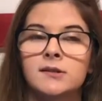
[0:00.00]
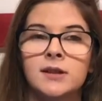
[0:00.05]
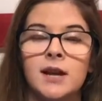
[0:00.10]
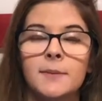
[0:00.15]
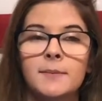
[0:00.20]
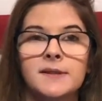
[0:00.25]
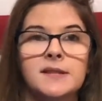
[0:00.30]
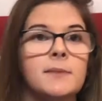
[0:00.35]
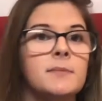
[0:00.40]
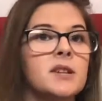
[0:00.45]

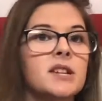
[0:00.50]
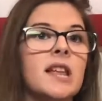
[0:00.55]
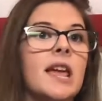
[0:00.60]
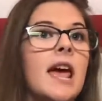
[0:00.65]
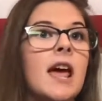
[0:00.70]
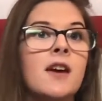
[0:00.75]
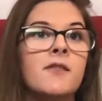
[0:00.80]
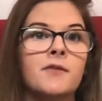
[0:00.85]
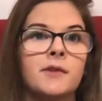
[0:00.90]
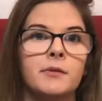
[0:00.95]
type of subject that
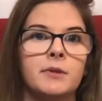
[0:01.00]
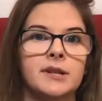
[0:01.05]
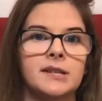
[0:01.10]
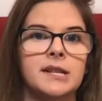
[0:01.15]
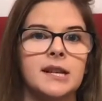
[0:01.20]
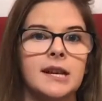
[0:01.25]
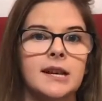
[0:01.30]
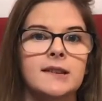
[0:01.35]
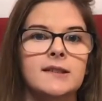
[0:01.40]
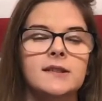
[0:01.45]
everyone
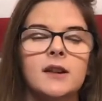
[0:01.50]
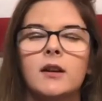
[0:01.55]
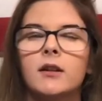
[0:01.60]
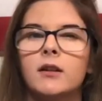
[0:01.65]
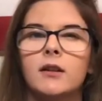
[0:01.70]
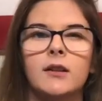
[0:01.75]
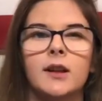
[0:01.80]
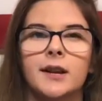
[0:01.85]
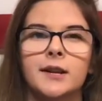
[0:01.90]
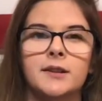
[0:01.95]
takes, not
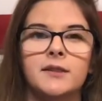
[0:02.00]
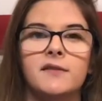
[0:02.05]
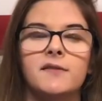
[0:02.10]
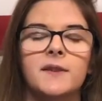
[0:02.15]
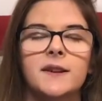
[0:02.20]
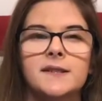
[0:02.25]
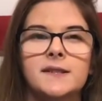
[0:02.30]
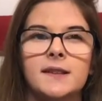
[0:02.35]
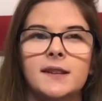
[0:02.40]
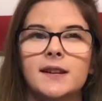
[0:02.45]
an elective,
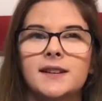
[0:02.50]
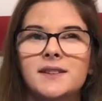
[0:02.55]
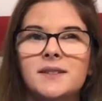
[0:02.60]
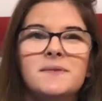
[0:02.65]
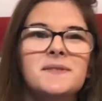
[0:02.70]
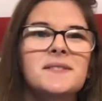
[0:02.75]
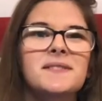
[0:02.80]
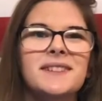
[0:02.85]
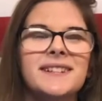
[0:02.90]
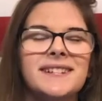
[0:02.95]
because
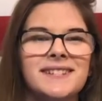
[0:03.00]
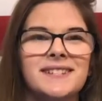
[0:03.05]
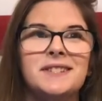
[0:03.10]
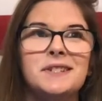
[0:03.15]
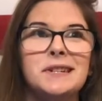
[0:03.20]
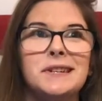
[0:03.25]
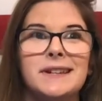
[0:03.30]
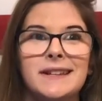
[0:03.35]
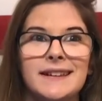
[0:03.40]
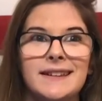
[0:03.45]
electives are like
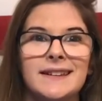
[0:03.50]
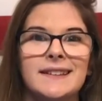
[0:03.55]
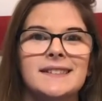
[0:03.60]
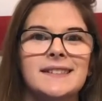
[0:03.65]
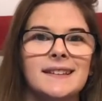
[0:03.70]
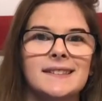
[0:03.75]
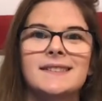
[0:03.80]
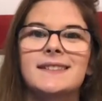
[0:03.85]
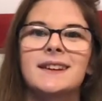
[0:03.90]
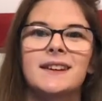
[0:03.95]
cheating, because
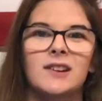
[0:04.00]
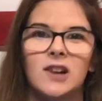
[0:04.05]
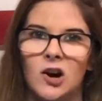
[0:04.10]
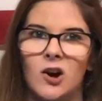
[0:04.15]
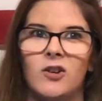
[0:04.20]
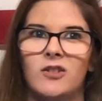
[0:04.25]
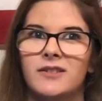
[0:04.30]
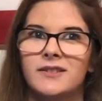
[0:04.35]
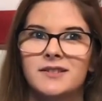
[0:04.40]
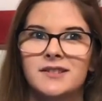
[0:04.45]
that's like
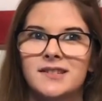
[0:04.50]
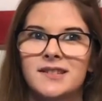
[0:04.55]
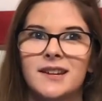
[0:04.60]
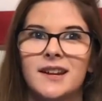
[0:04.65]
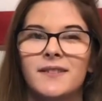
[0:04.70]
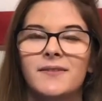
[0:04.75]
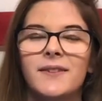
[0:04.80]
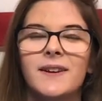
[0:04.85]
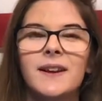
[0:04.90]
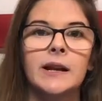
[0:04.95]
college
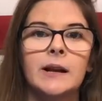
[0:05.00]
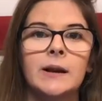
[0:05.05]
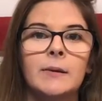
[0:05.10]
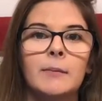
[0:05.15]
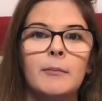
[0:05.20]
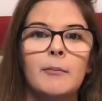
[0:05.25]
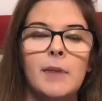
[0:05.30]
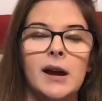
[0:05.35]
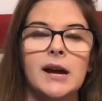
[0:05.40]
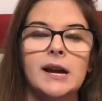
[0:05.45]
stuff.
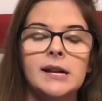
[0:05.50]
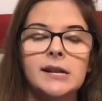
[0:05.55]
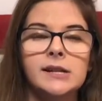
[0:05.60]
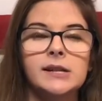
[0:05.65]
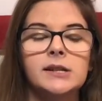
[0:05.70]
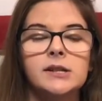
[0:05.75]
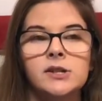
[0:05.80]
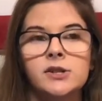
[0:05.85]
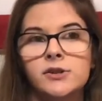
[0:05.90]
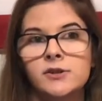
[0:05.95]

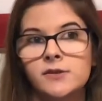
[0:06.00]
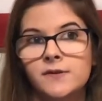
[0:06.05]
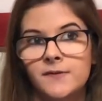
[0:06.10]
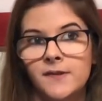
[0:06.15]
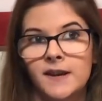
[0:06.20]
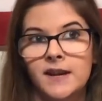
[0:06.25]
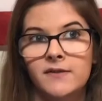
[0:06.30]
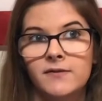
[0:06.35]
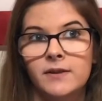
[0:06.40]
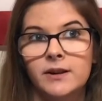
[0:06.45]
My two
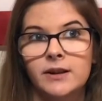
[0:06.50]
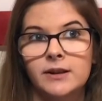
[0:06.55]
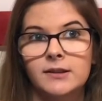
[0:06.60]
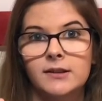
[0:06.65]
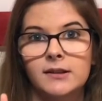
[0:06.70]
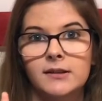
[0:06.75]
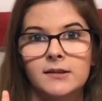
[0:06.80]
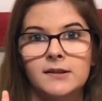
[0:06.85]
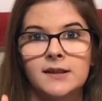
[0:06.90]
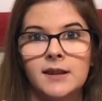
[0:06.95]

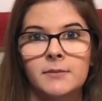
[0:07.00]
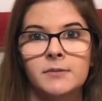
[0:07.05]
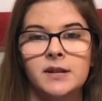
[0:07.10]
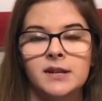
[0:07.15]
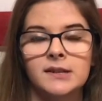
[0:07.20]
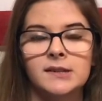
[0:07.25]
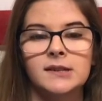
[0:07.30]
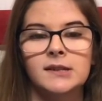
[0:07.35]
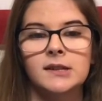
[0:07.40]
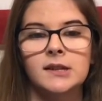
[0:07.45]
favorite
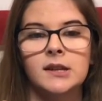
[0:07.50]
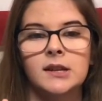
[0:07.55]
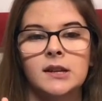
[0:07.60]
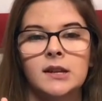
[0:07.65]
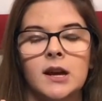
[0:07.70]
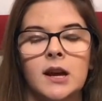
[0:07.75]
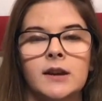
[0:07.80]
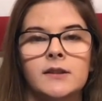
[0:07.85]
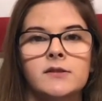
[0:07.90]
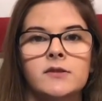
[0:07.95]
subjects
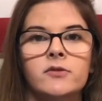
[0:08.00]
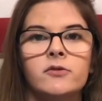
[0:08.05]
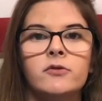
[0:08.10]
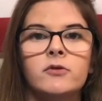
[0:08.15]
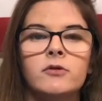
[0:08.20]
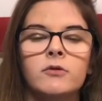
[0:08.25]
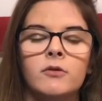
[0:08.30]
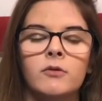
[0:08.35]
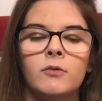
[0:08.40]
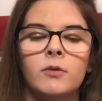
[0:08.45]
in high
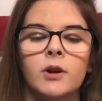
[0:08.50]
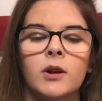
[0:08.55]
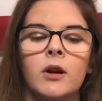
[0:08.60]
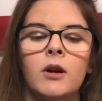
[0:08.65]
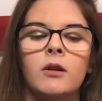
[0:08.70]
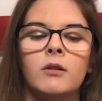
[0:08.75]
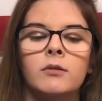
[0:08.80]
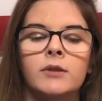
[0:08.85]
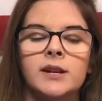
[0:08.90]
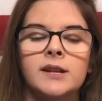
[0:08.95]
school were
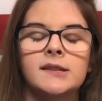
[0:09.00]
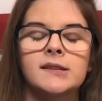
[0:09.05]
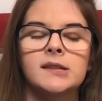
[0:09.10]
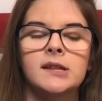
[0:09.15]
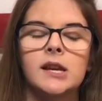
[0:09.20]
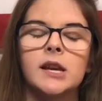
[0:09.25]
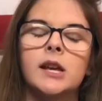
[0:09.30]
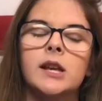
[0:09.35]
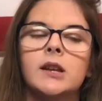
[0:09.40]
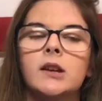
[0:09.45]

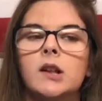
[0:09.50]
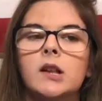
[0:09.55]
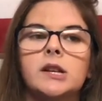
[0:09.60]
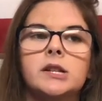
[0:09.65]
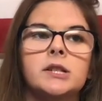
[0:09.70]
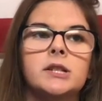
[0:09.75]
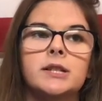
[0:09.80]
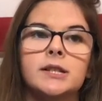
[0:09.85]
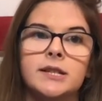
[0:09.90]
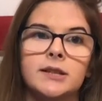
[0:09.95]
always
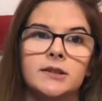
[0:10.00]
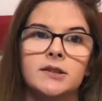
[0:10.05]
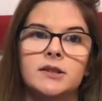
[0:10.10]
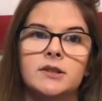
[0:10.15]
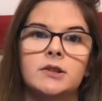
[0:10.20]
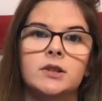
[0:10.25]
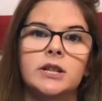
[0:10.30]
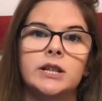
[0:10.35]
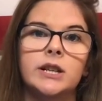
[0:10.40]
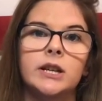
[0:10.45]
English and
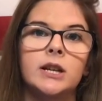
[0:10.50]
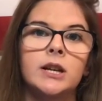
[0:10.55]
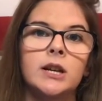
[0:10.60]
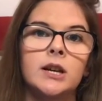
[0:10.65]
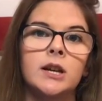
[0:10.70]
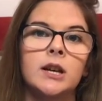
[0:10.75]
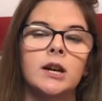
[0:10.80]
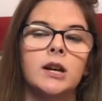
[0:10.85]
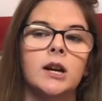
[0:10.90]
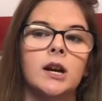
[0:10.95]
history.
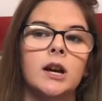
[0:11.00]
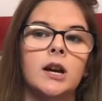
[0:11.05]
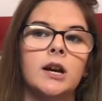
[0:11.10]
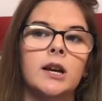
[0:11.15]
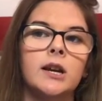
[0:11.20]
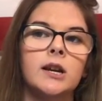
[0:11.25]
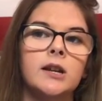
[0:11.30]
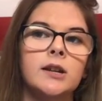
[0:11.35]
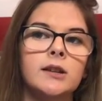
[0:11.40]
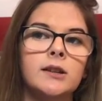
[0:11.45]

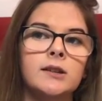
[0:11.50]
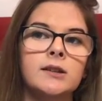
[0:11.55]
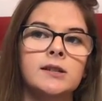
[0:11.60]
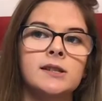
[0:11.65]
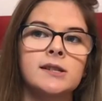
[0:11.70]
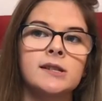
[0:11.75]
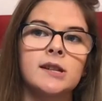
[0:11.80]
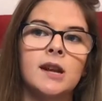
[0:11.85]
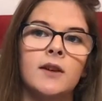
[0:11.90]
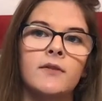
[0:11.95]
I
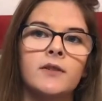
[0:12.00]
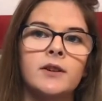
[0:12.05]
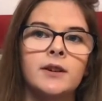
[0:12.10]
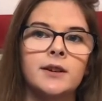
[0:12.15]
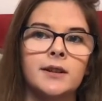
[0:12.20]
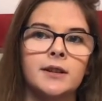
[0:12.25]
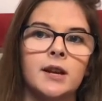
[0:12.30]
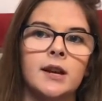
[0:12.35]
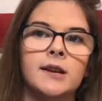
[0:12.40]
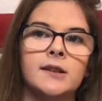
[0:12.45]

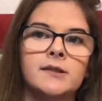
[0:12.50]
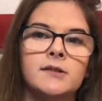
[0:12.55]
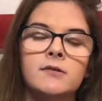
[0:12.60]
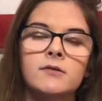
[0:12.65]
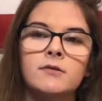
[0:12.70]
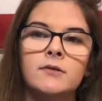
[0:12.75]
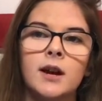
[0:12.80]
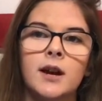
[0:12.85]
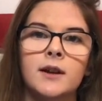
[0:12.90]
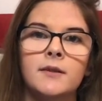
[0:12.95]
discovered in high
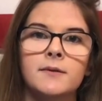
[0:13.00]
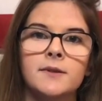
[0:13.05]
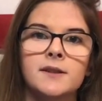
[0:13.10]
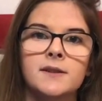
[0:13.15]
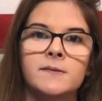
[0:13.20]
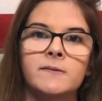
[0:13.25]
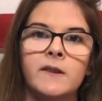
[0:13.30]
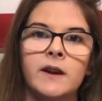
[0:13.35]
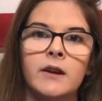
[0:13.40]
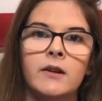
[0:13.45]
school I
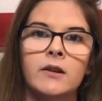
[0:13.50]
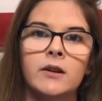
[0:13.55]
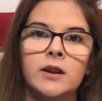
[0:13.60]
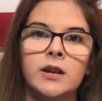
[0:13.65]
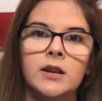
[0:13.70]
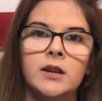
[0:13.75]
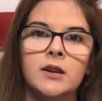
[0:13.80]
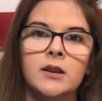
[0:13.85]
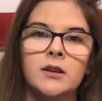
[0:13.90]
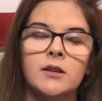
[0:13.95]
was
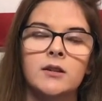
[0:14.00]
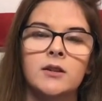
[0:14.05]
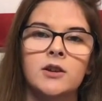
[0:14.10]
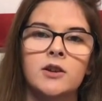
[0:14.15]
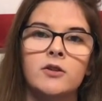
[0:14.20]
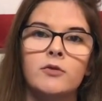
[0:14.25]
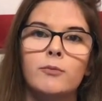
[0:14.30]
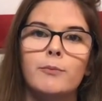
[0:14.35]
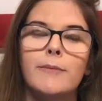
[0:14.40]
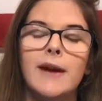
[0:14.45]
very
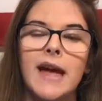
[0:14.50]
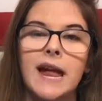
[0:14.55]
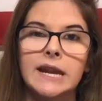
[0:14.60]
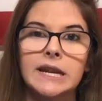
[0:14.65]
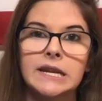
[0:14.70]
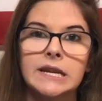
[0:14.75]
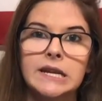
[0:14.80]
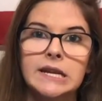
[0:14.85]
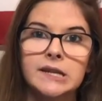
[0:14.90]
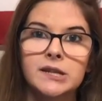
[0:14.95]

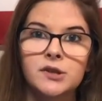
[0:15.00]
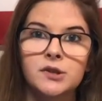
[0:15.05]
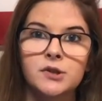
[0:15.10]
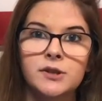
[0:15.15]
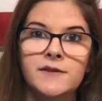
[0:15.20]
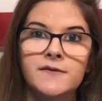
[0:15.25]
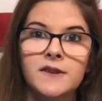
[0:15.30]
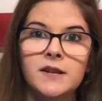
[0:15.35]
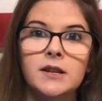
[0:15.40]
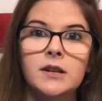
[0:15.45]
humanities
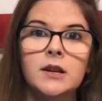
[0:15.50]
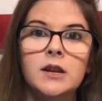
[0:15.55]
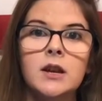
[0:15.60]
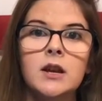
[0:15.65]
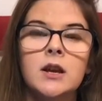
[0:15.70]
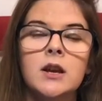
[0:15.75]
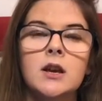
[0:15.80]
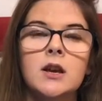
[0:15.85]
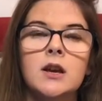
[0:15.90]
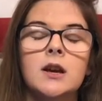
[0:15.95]
driven
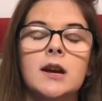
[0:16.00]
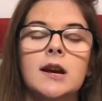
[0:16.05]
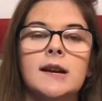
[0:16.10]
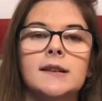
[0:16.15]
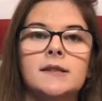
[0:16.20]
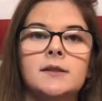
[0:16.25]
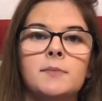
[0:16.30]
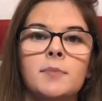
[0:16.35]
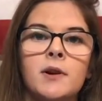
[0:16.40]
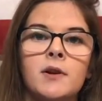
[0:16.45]

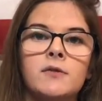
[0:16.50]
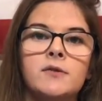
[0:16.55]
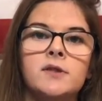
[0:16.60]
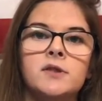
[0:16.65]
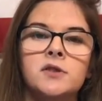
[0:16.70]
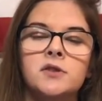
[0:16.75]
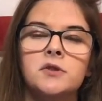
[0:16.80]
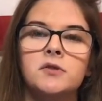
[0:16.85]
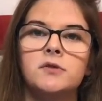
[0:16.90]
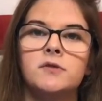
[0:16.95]
as
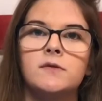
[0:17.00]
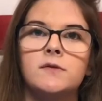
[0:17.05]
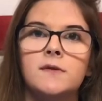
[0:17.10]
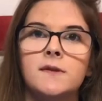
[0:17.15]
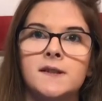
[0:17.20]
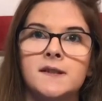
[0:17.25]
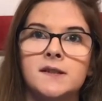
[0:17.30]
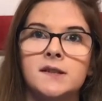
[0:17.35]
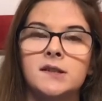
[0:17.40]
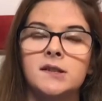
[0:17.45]
opposed to
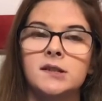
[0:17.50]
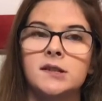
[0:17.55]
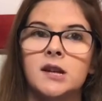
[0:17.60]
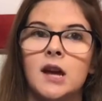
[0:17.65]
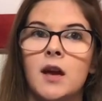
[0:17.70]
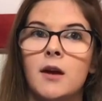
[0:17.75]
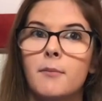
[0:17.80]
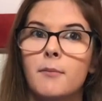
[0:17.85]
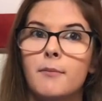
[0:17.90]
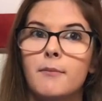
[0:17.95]

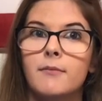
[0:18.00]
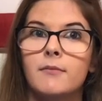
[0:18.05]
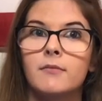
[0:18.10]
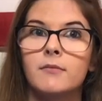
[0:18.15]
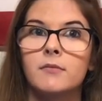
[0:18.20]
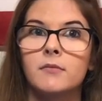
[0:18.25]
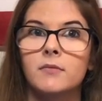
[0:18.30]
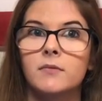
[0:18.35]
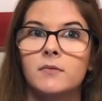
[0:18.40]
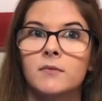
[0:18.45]
STEM
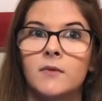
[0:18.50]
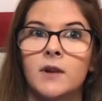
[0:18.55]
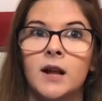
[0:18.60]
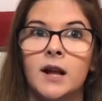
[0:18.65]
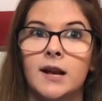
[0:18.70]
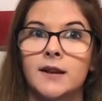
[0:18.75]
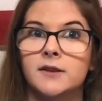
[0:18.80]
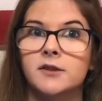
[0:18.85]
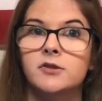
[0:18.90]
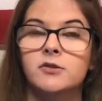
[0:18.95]

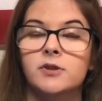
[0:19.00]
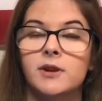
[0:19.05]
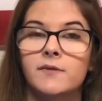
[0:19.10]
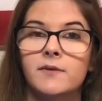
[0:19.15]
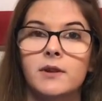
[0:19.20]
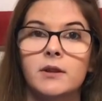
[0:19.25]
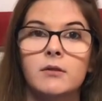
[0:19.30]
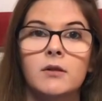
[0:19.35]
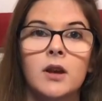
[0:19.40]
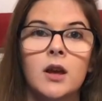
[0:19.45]
class
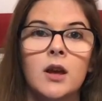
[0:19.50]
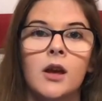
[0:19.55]
driven.